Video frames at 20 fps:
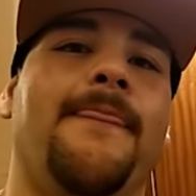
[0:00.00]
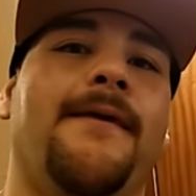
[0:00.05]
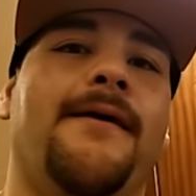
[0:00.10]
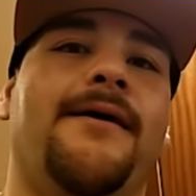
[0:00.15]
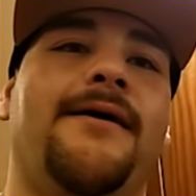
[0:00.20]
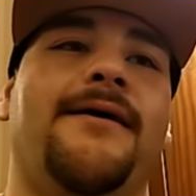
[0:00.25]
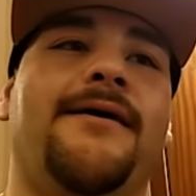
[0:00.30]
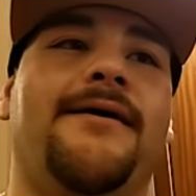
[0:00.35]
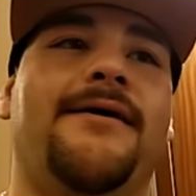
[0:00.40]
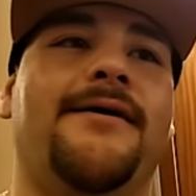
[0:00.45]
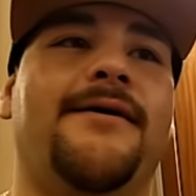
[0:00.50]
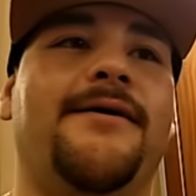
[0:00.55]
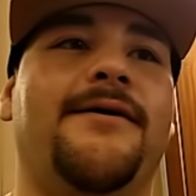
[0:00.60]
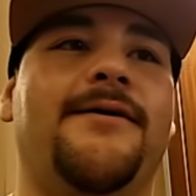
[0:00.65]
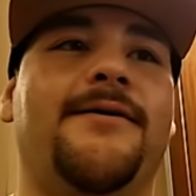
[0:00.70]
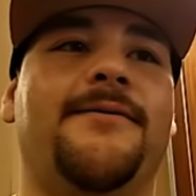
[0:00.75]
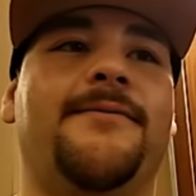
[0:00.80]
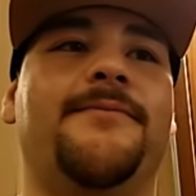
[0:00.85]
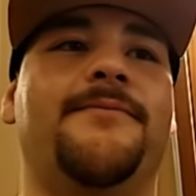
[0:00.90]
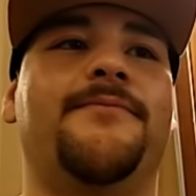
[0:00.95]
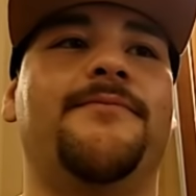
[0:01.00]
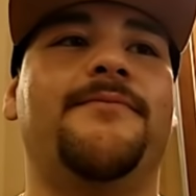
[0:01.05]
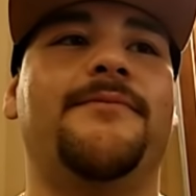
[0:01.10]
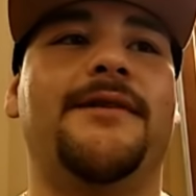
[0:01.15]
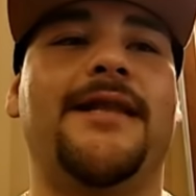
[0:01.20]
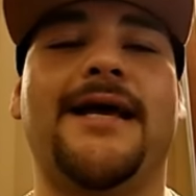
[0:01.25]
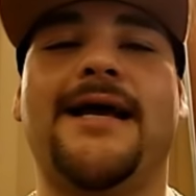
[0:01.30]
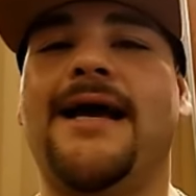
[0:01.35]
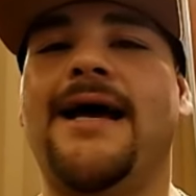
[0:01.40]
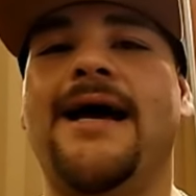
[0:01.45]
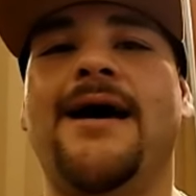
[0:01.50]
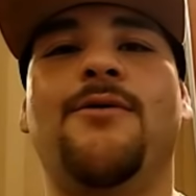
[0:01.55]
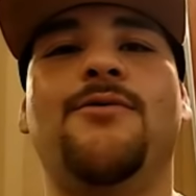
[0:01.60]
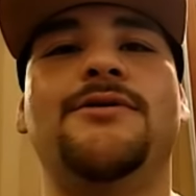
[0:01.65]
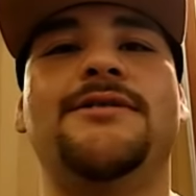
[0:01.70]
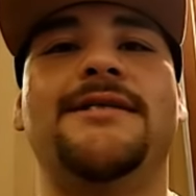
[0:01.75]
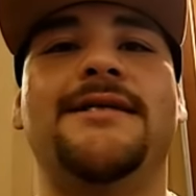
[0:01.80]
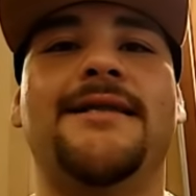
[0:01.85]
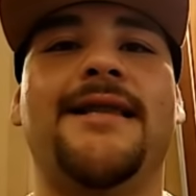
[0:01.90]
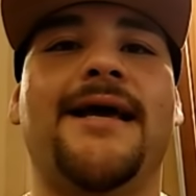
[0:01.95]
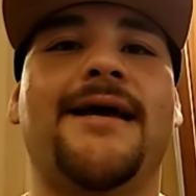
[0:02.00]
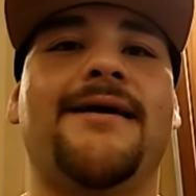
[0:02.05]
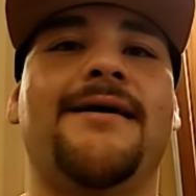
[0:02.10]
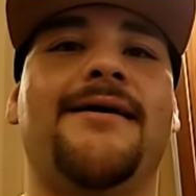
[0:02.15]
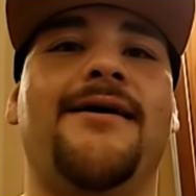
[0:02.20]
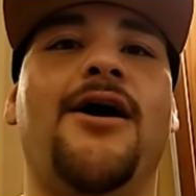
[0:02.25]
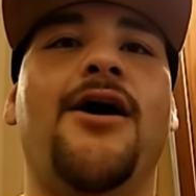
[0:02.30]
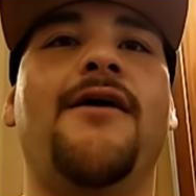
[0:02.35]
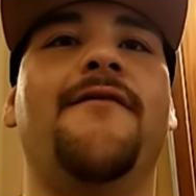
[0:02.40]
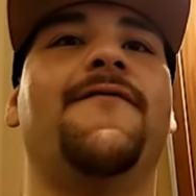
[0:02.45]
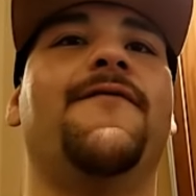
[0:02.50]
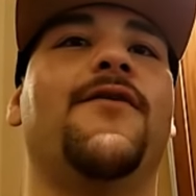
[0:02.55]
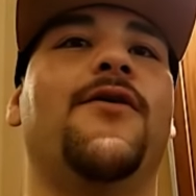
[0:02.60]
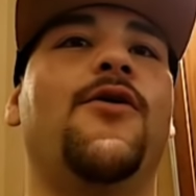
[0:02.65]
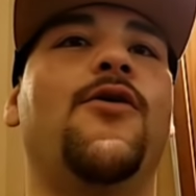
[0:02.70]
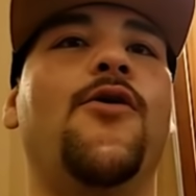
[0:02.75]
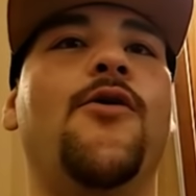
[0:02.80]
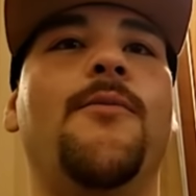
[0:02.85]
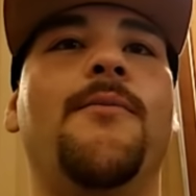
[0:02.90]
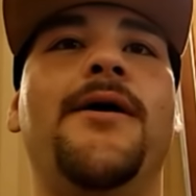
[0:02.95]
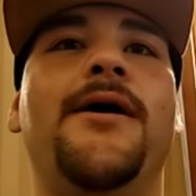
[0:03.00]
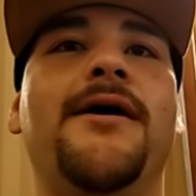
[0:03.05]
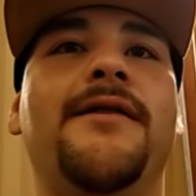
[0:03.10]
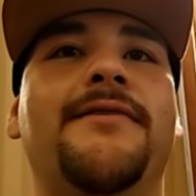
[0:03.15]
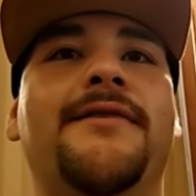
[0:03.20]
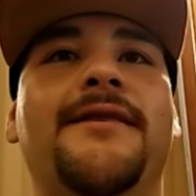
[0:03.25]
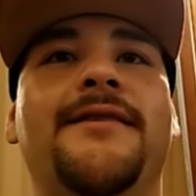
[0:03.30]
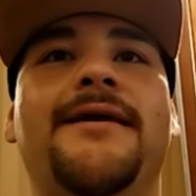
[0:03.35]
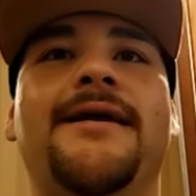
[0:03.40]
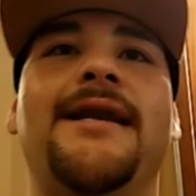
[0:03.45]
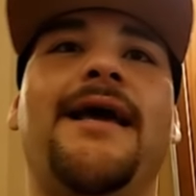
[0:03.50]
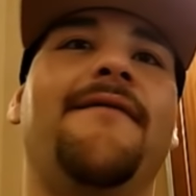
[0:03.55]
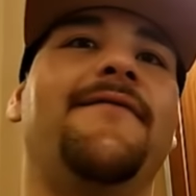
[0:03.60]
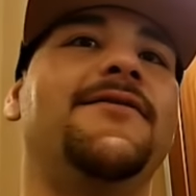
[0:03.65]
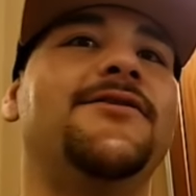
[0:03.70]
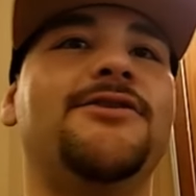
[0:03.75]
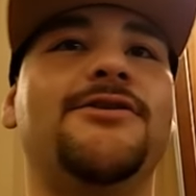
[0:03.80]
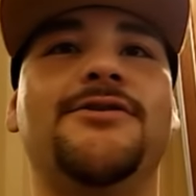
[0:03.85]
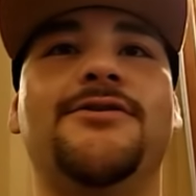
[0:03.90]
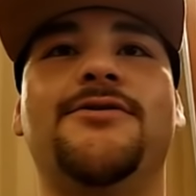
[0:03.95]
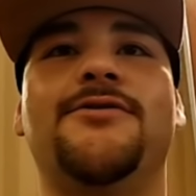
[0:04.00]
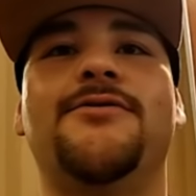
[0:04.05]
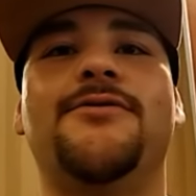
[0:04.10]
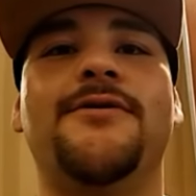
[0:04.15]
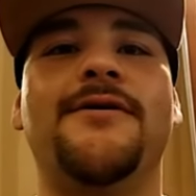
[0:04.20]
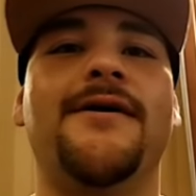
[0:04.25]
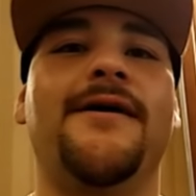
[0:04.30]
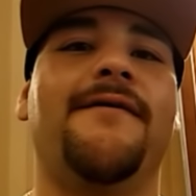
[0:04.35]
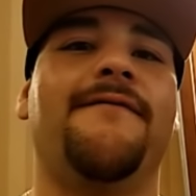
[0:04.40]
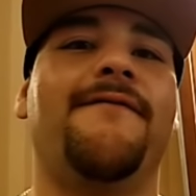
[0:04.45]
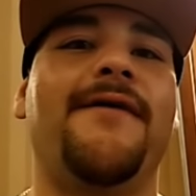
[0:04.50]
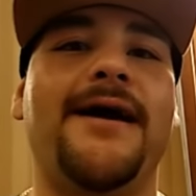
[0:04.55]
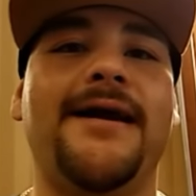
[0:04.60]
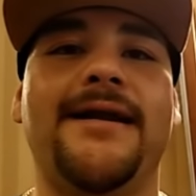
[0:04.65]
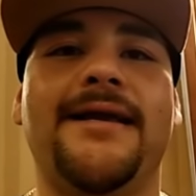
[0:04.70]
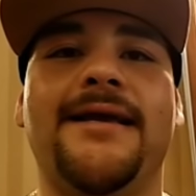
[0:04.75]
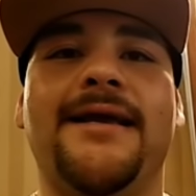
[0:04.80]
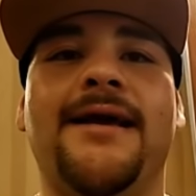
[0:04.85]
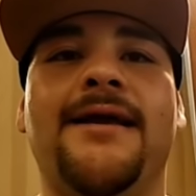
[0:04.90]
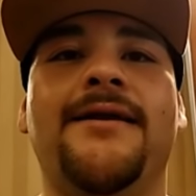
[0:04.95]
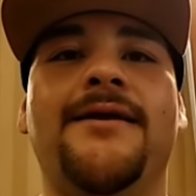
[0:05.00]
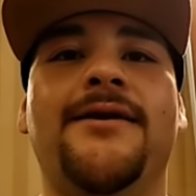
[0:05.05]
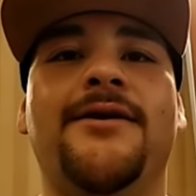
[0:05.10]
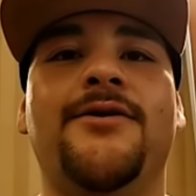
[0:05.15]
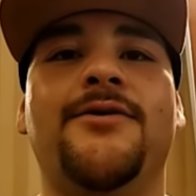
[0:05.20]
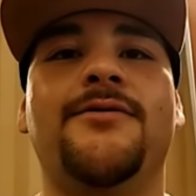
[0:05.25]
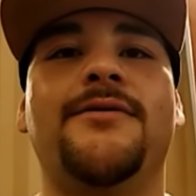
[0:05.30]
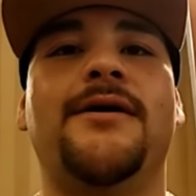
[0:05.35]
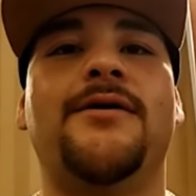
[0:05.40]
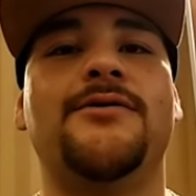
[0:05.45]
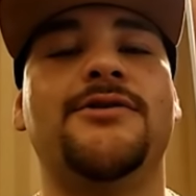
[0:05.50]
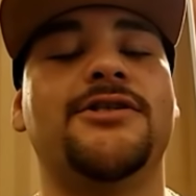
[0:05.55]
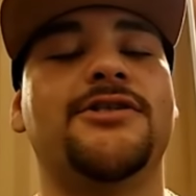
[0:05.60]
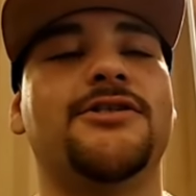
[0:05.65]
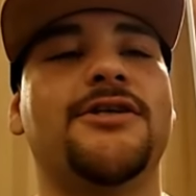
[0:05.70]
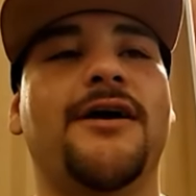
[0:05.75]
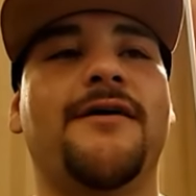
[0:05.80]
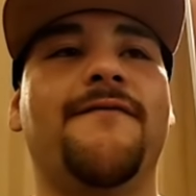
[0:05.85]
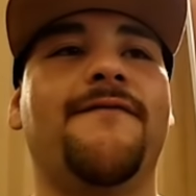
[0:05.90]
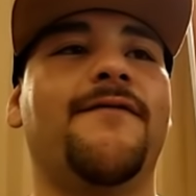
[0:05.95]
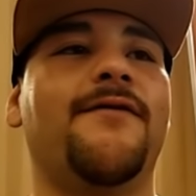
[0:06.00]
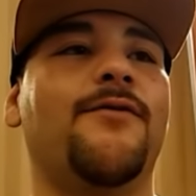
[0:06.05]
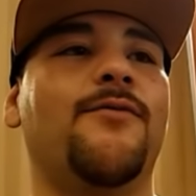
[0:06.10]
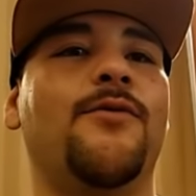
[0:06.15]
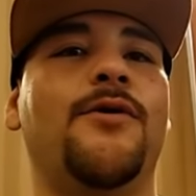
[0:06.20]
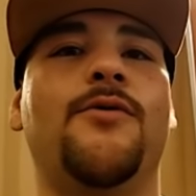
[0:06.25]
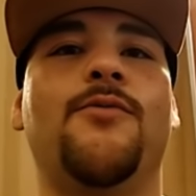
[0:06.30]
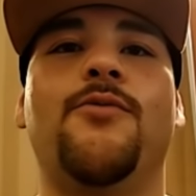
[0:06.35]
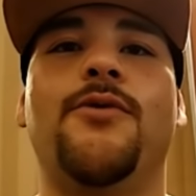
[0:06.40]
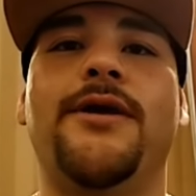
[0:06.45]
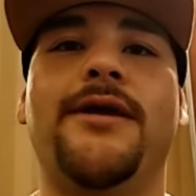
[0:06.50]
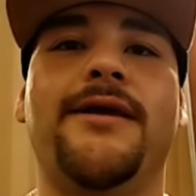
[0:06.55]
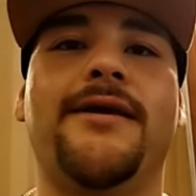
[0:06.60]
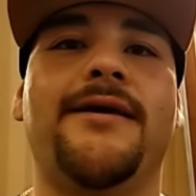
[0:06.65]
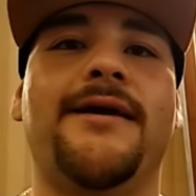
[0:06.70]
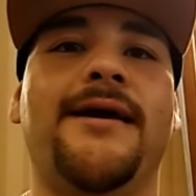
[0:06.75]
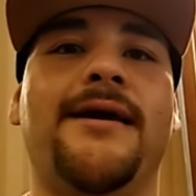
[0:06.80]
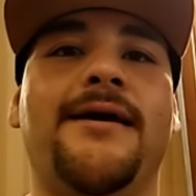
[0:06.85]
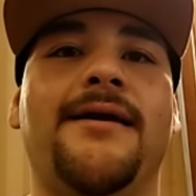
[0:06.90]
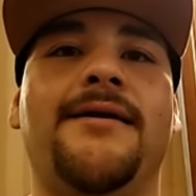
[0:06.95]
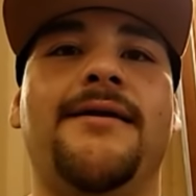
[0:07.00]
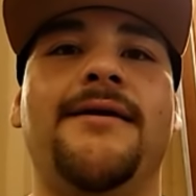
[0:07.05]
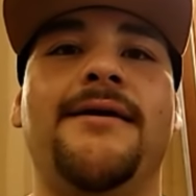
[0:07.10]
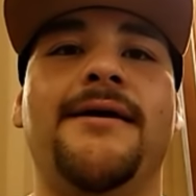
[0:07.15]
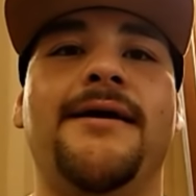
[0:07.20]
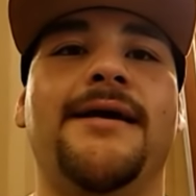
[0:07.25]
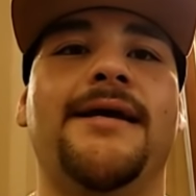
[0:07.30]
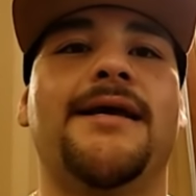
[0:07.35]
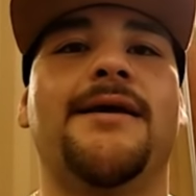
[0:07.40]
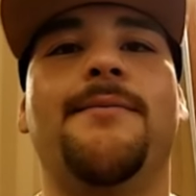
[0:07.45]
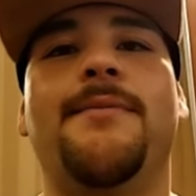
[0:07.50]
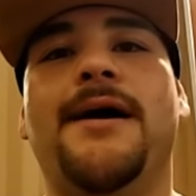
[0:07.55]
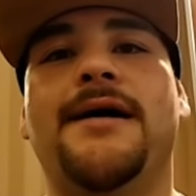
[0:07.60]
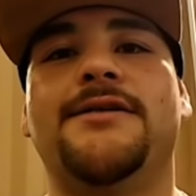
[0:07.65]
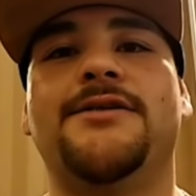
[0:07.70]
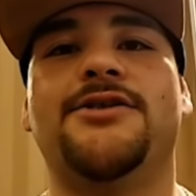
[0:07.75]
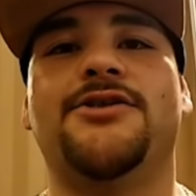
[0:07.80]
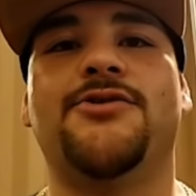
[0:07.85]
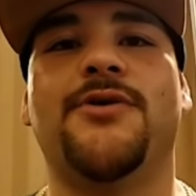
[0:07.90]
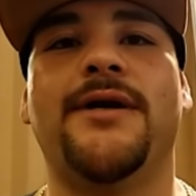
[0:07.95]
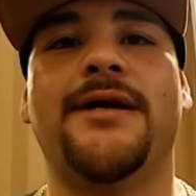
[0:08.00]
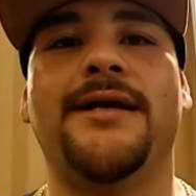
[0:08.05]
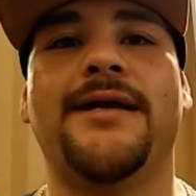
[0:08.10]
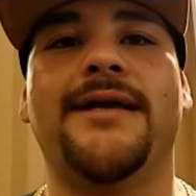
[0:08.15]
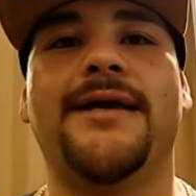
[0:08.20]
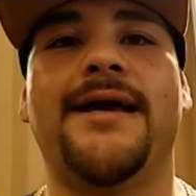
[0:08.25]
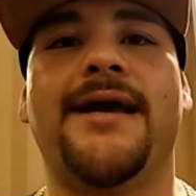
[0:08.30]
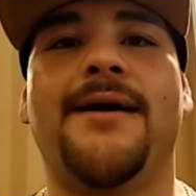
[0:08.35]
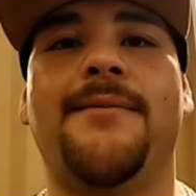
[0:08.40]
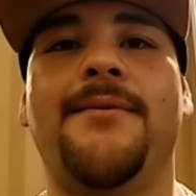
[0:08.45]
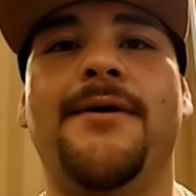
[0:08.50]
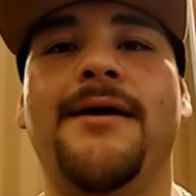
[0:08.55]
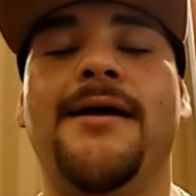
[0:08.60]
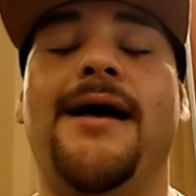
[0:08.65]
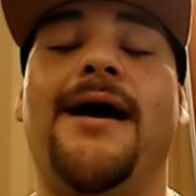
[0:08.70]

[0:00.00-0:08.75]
Like, I wasn't like off for a whole month and then having to fight again, you know. I was just off for 1 week and get back to training camp.